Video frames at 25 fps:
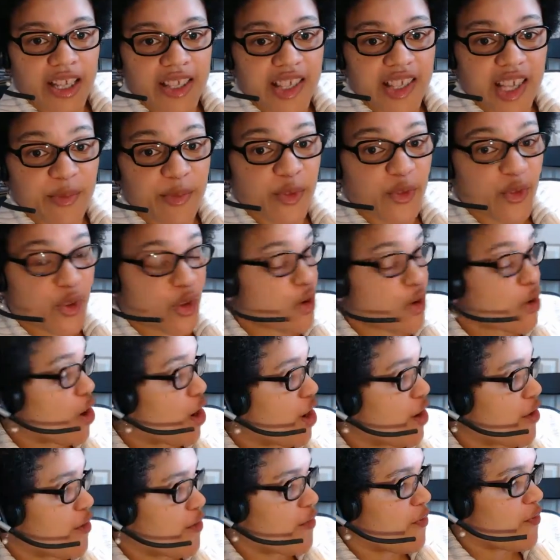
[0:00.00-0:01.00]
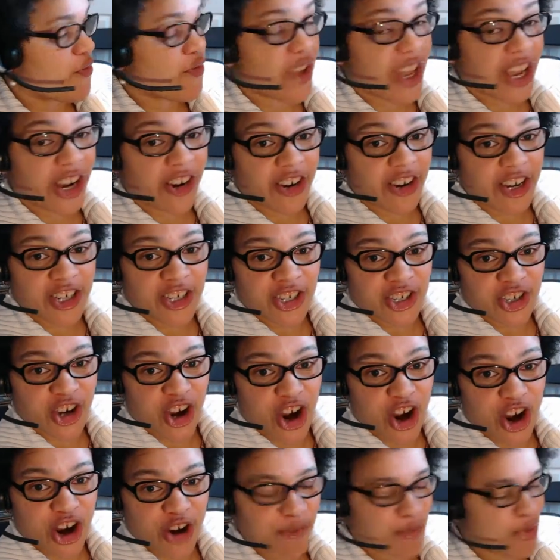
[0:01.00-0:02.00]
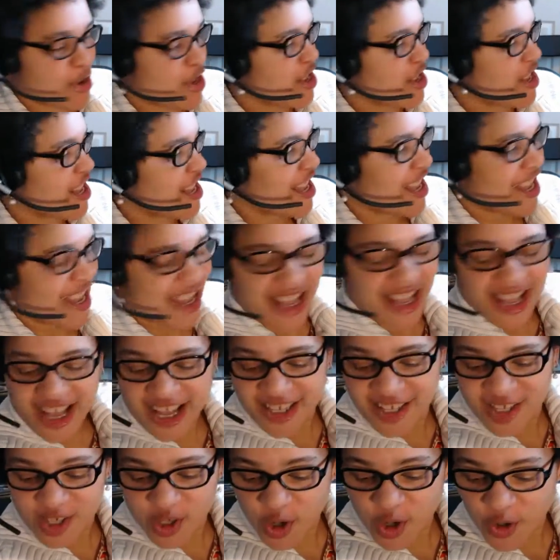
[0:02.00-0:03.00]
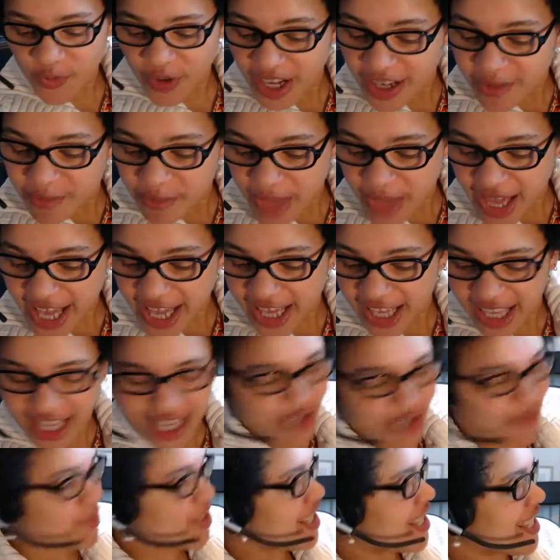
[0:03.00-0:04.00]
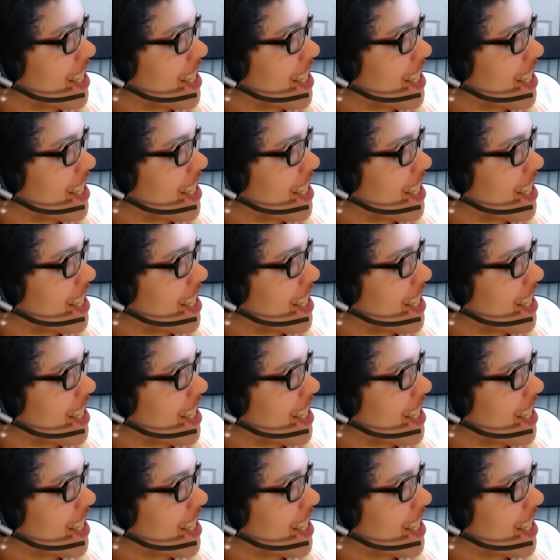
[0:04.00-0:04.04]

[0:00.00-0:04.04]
And some of you are very sharp, and so if I make a